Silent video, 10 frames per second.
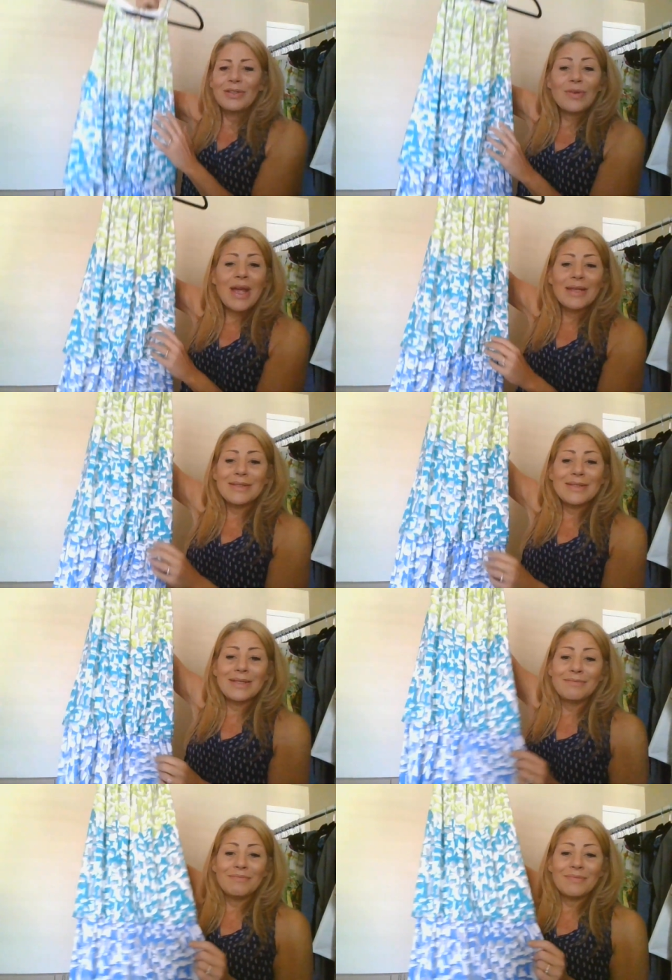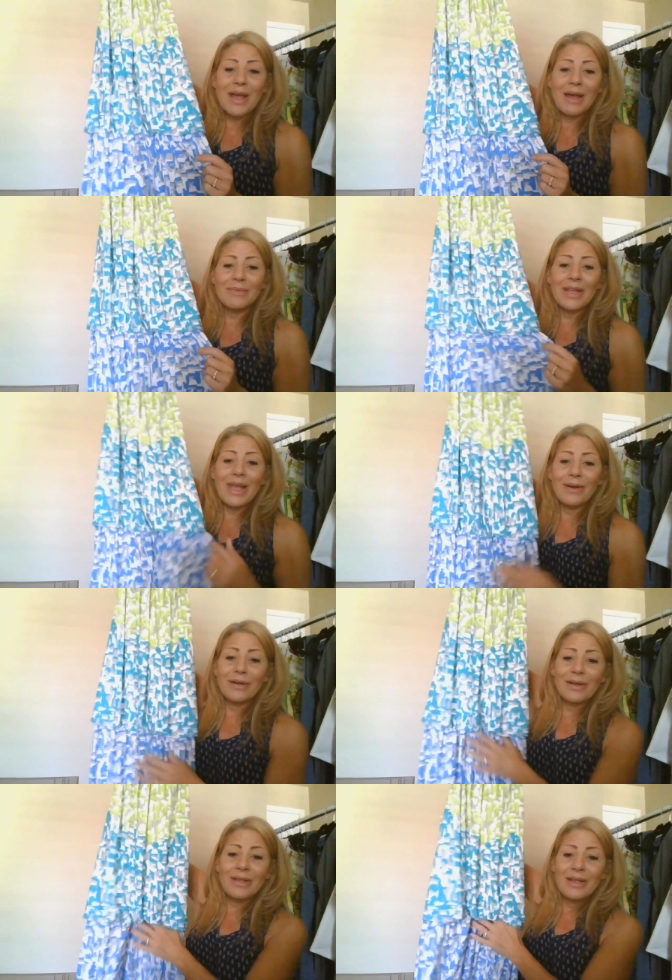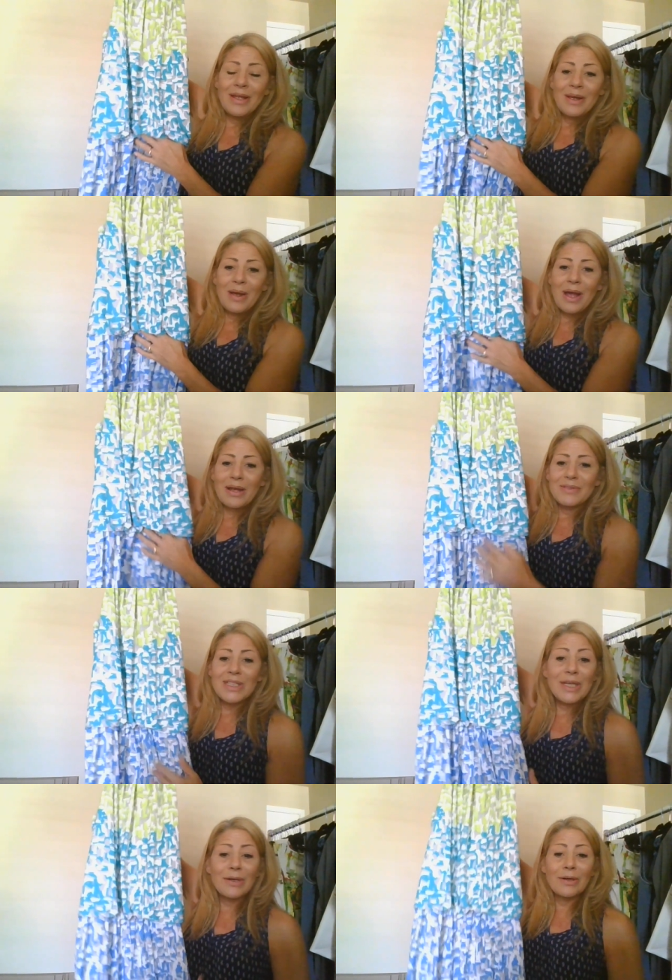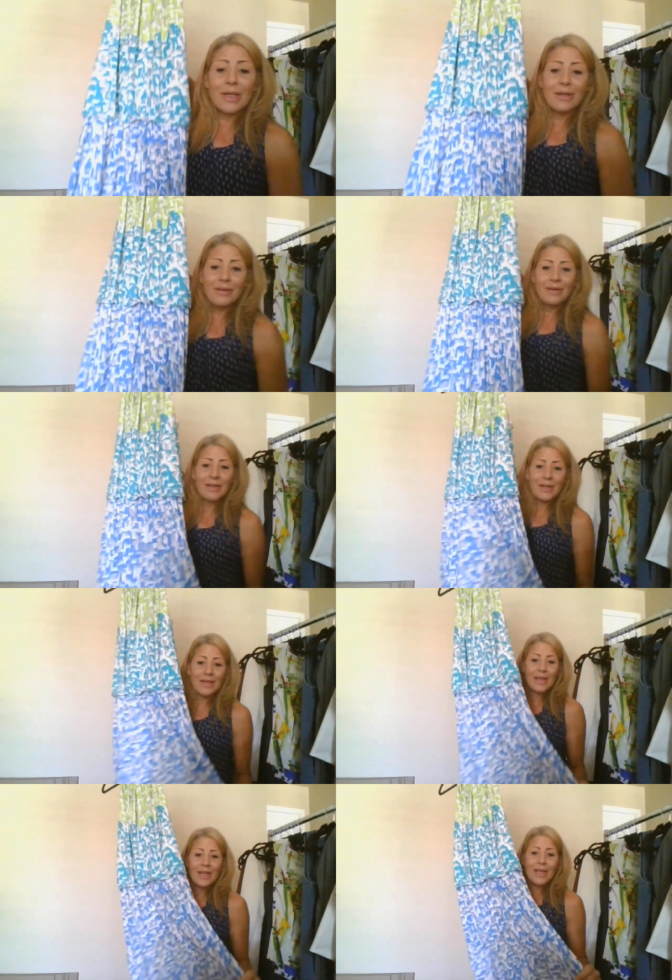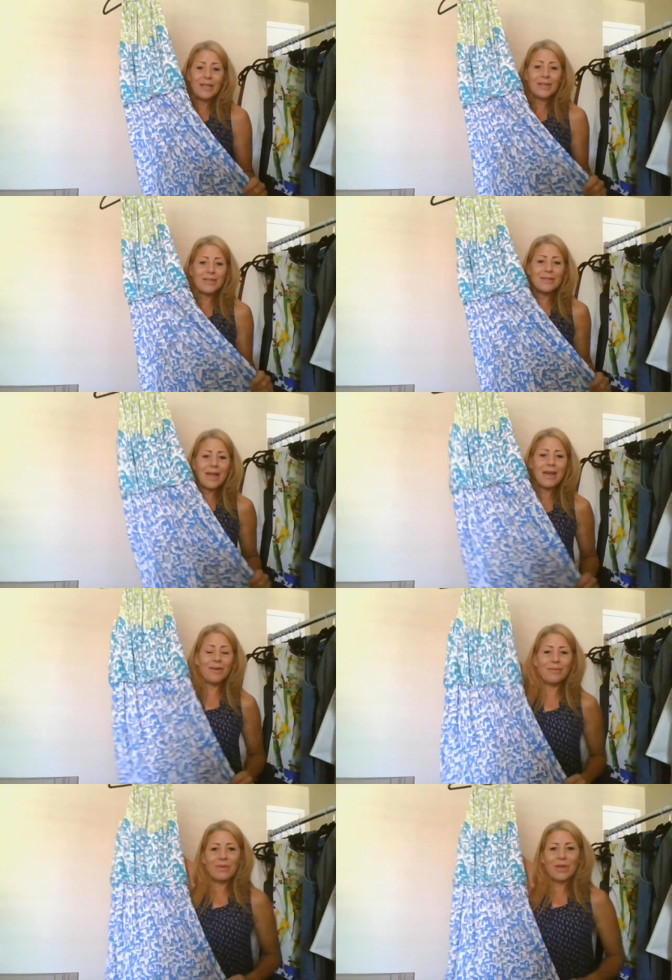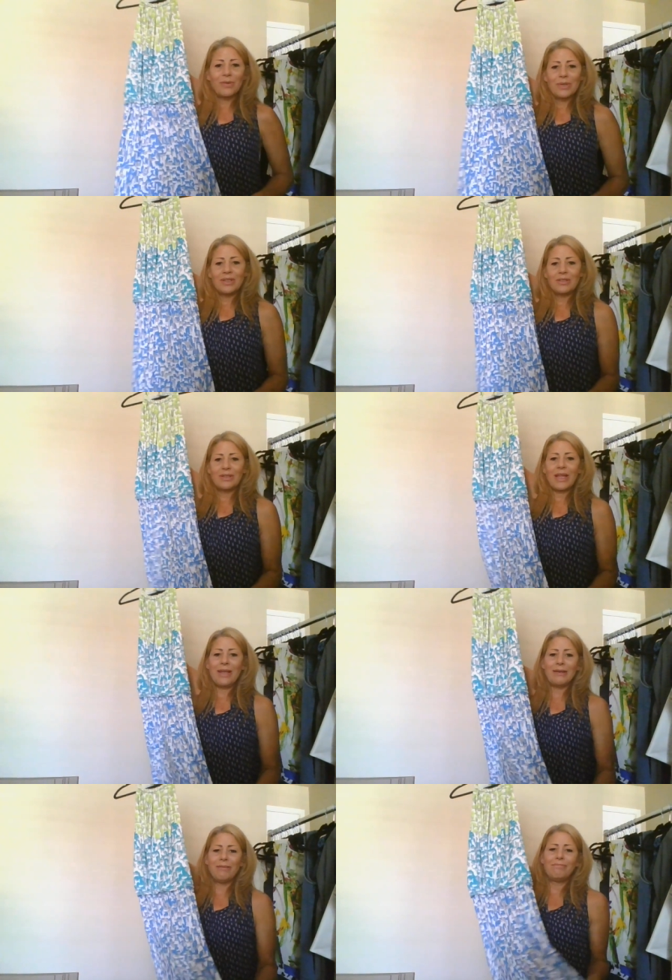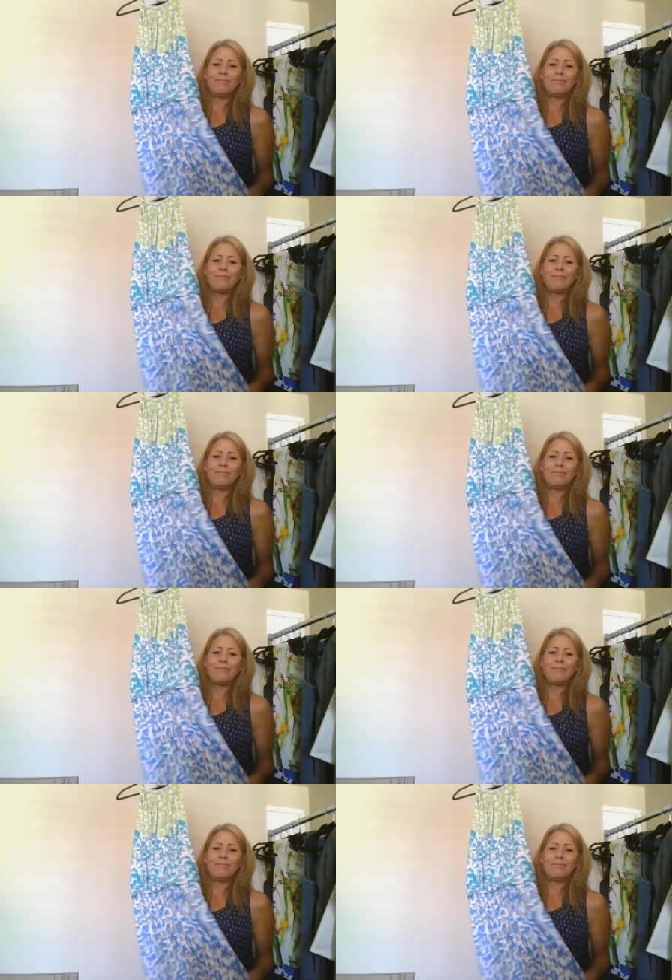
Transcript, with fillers: dress, um, layered, uh, tiered. In this, I don't know, like